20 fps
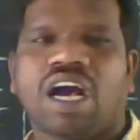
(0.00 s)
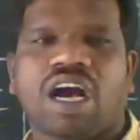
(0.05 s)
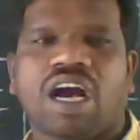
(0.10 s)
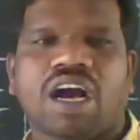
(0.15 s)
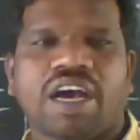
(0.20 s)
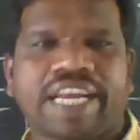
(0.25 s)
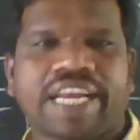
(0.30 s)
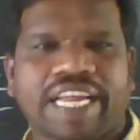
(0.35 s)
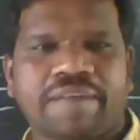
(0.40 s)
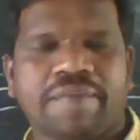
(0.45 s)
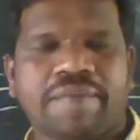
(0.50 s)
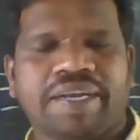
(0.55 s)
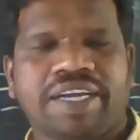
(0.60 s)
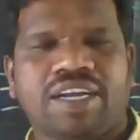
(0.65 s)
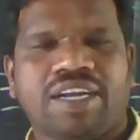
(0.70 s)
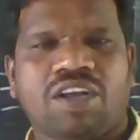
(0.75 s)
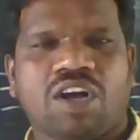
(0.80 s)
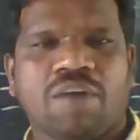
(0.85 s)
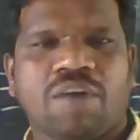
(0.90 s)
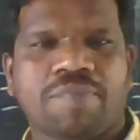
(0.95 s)
recommended
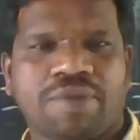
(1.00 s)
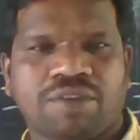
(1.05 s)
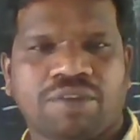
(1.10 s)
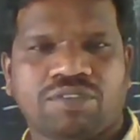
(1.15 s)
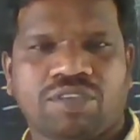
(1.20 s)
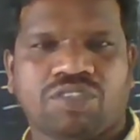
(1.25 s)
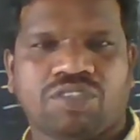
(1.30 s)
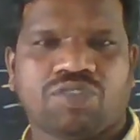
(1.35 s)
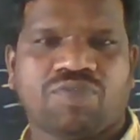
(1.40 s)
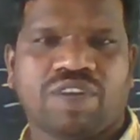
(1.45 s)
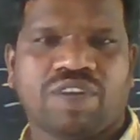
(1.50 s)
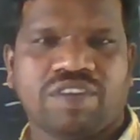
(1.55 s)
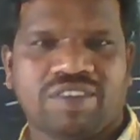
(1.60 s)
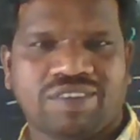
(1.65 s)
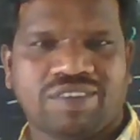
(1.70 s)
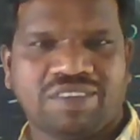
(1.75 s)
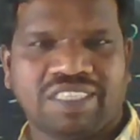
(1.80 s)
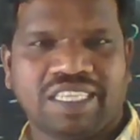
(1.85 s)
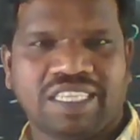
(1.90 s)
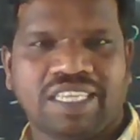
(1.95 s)
approaches while you're
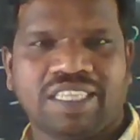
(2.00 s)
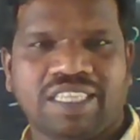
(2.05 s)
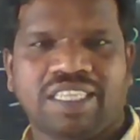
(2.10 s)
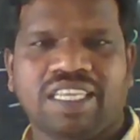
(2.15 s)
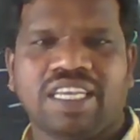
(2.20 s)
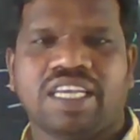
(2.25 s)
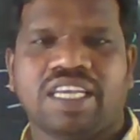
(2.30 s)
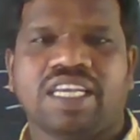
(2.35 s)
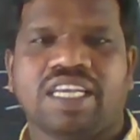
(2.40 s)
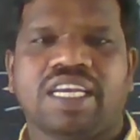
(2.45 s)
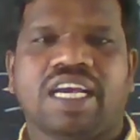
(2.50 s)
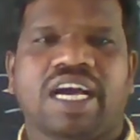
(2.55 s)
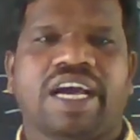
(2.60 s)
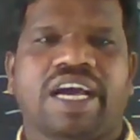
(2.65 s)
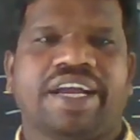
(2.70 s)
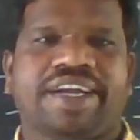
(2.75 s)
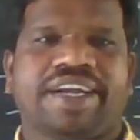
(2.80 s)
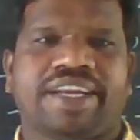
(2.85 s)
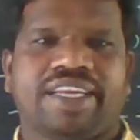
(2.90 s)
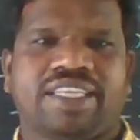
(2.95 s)
using in the
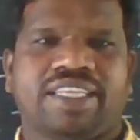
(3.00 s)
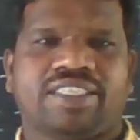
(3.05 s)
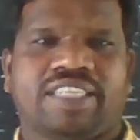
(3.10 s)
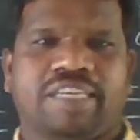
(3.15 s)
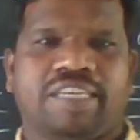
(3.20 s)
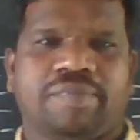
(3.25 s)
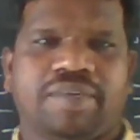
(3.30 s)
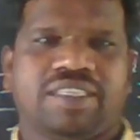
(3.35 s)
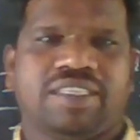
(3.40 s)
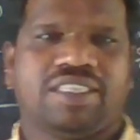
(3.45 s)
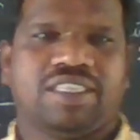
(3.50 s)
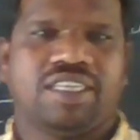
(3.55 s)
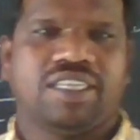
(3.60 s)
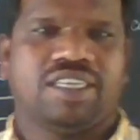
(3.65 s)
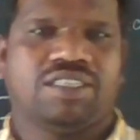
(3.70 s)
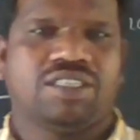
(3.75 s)
returning statements here.